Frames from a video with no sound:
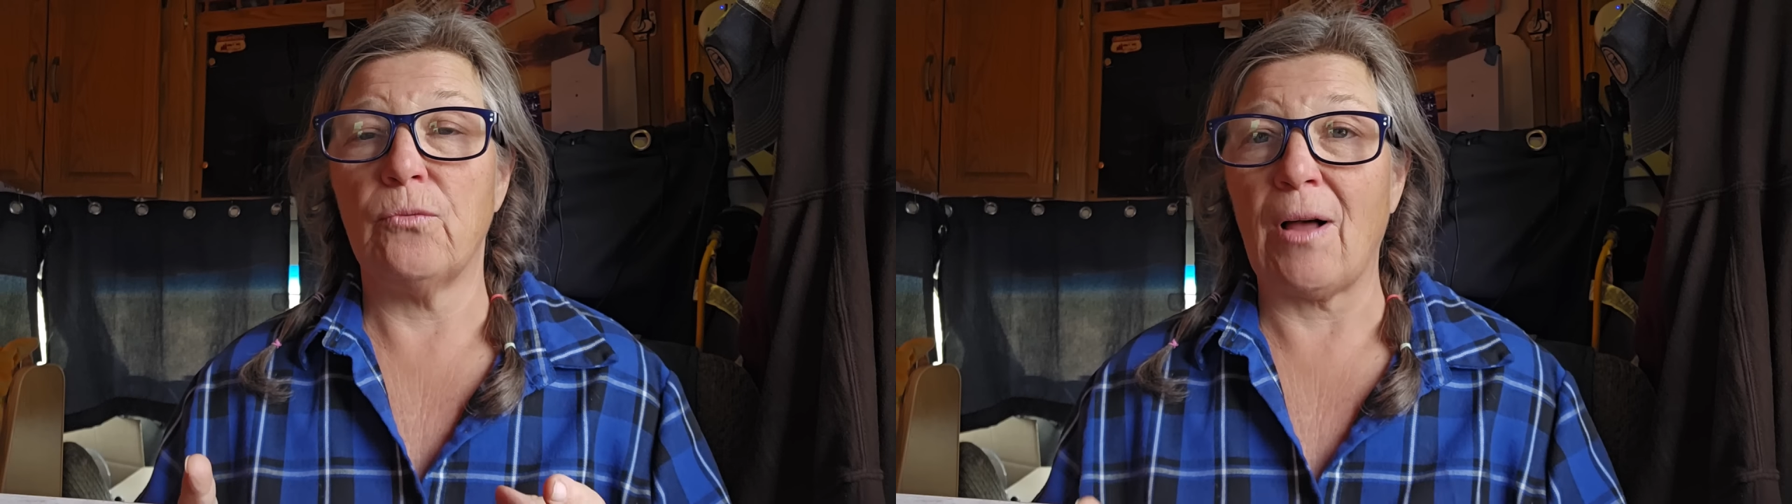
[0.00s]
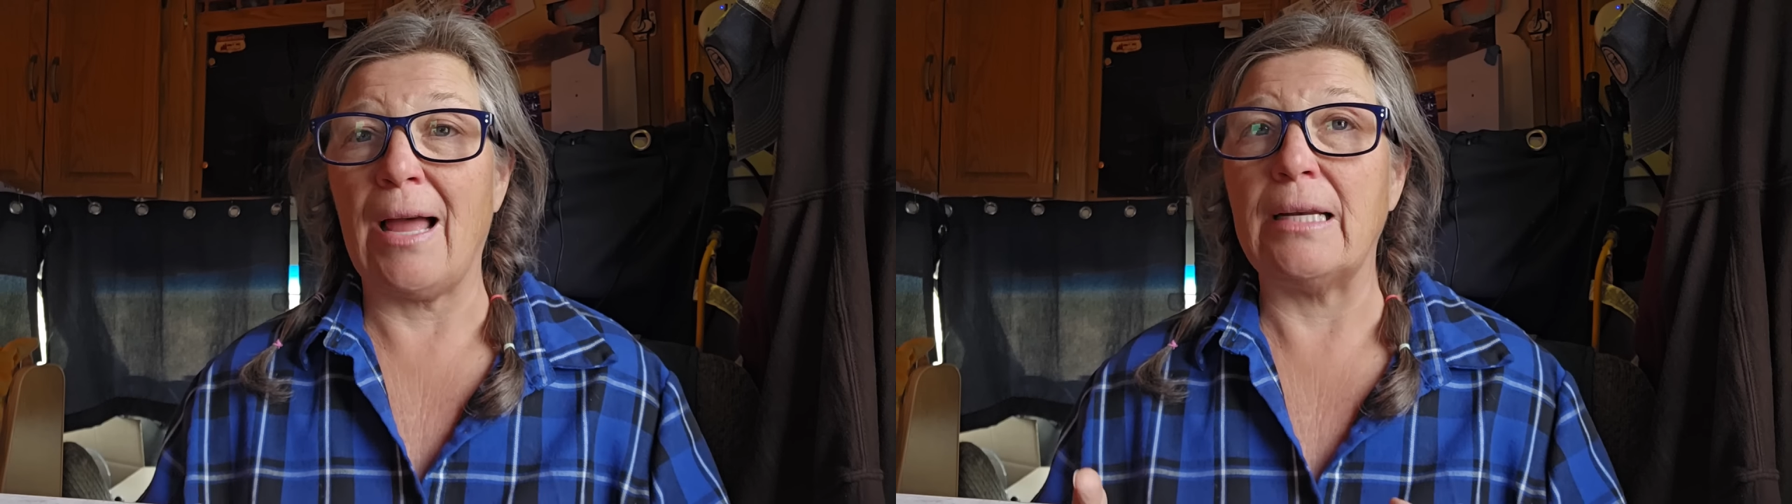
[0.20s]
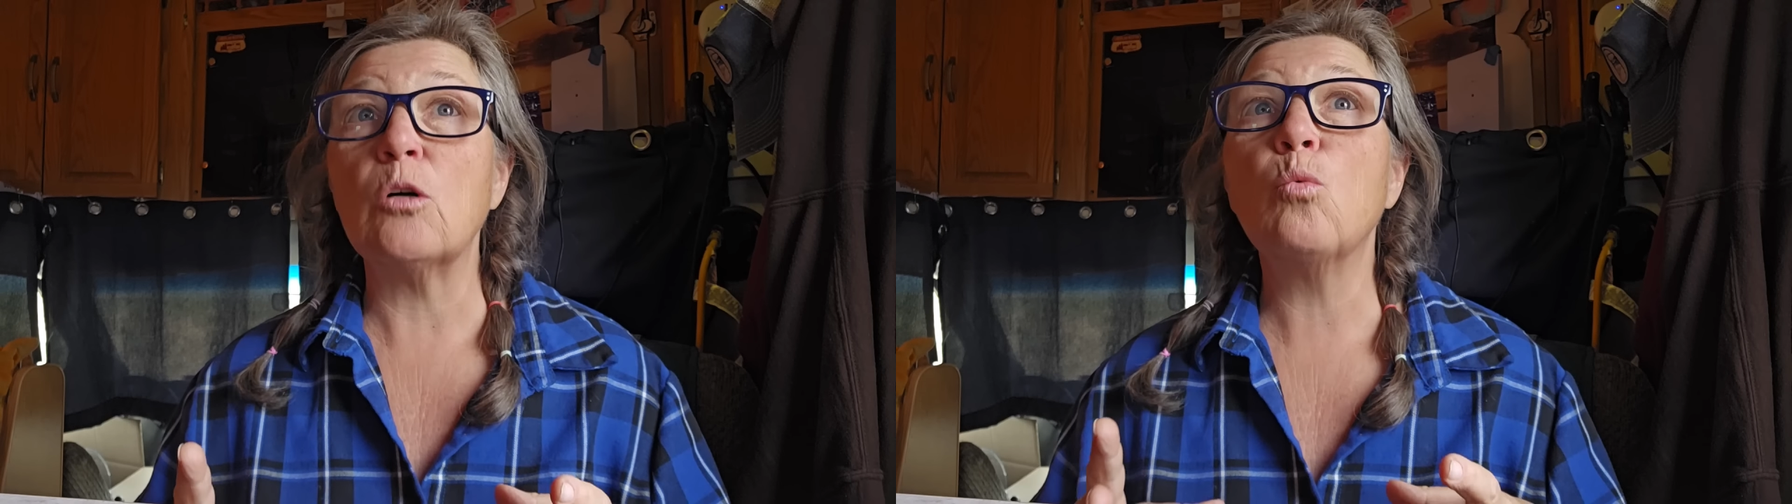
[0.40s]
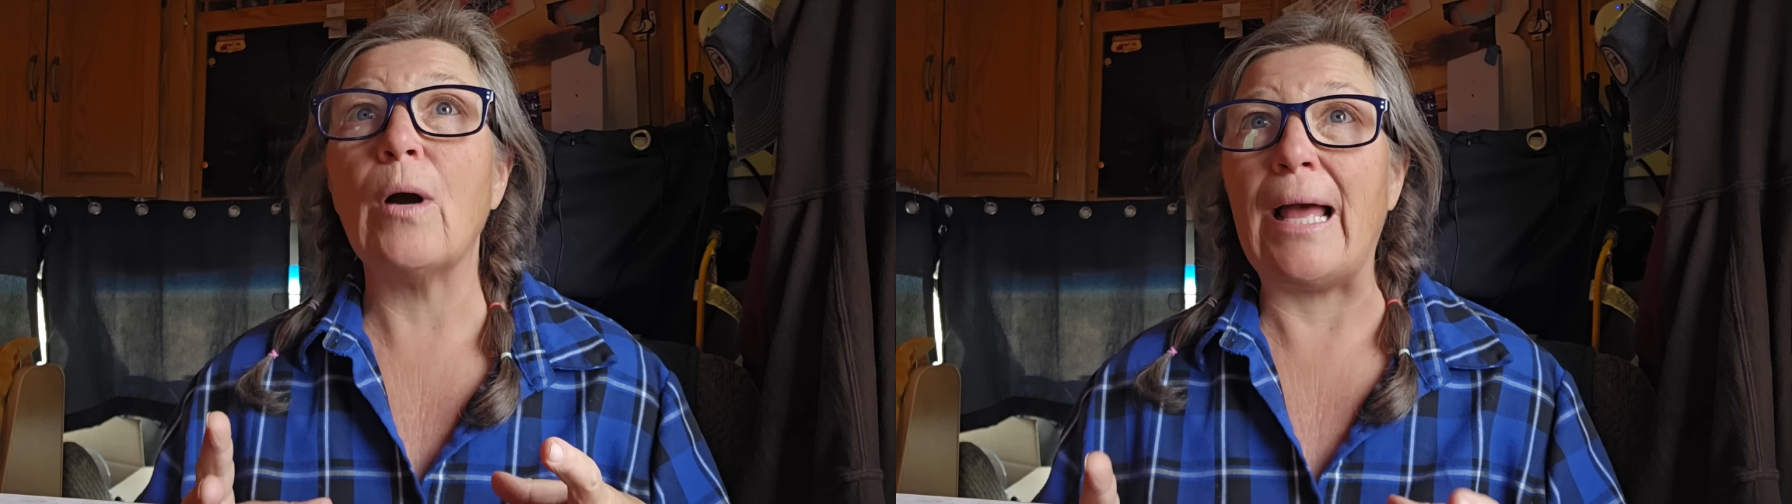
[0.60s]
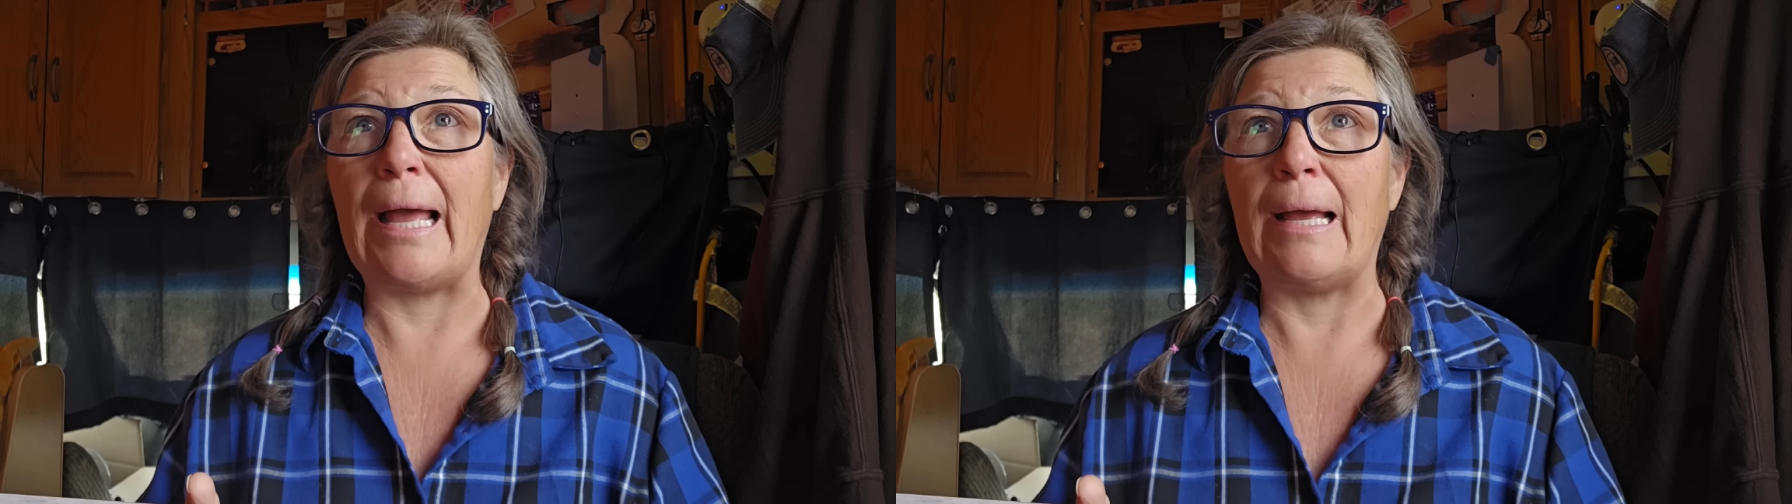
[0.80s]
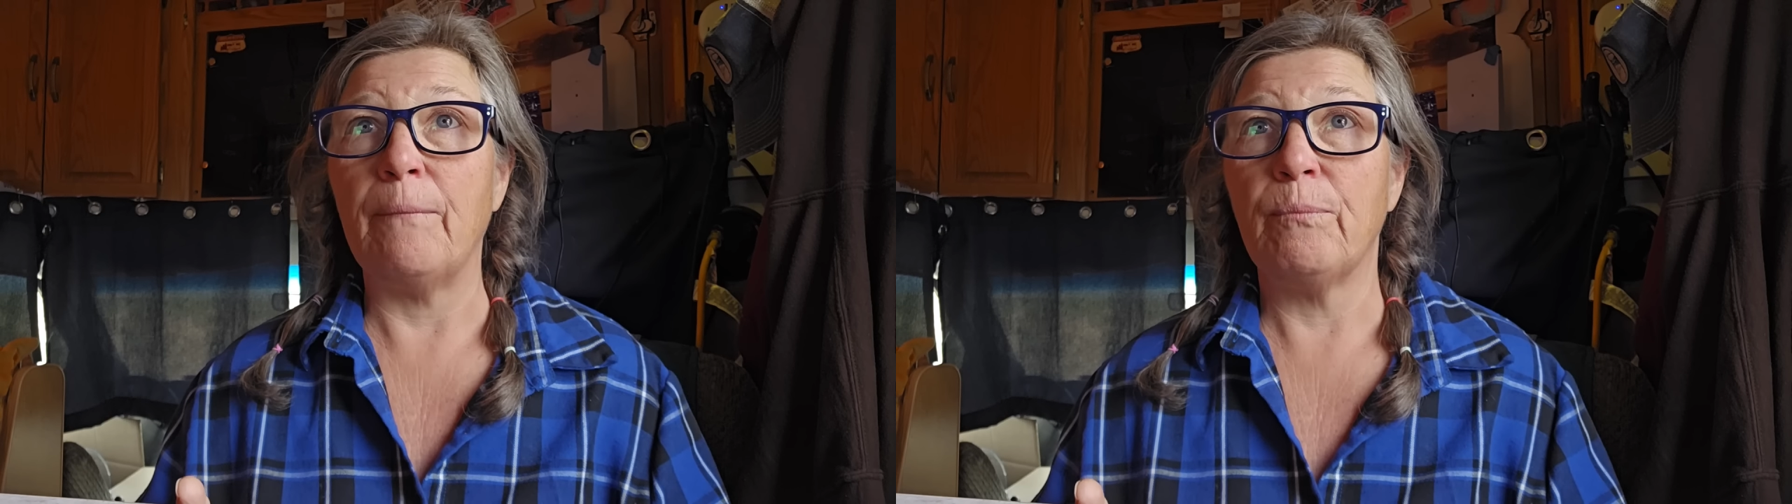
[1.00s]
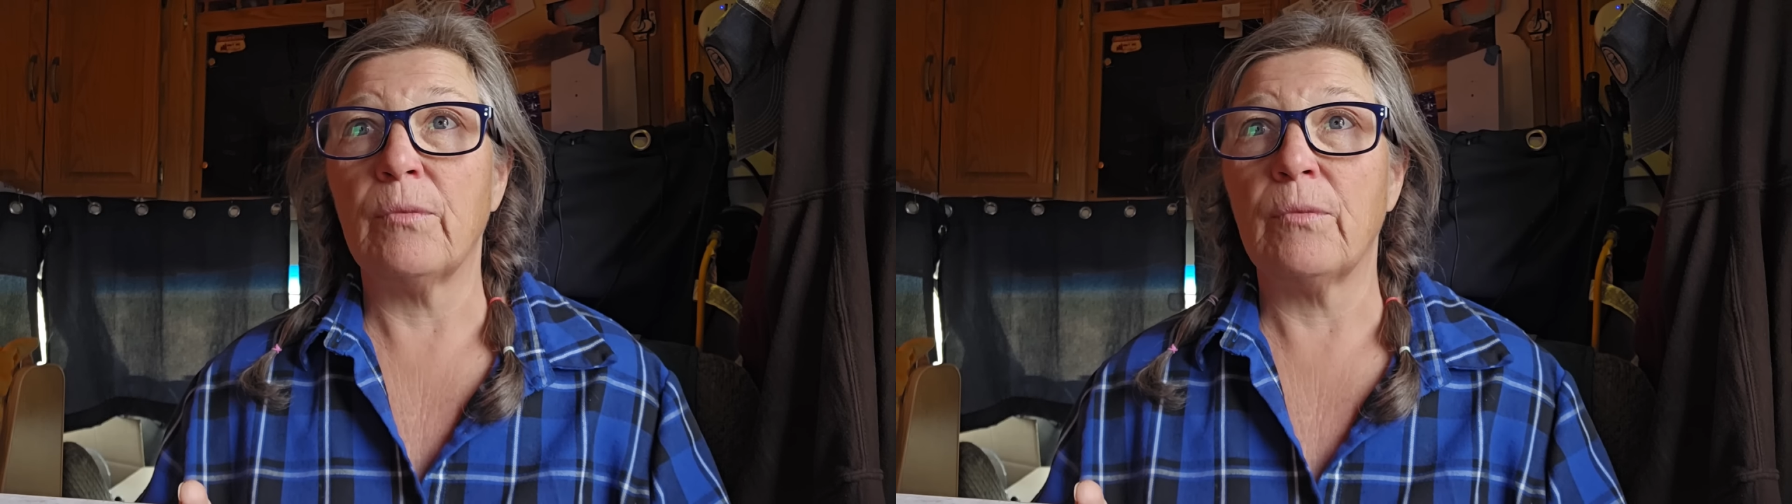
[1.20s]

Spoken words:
find a way.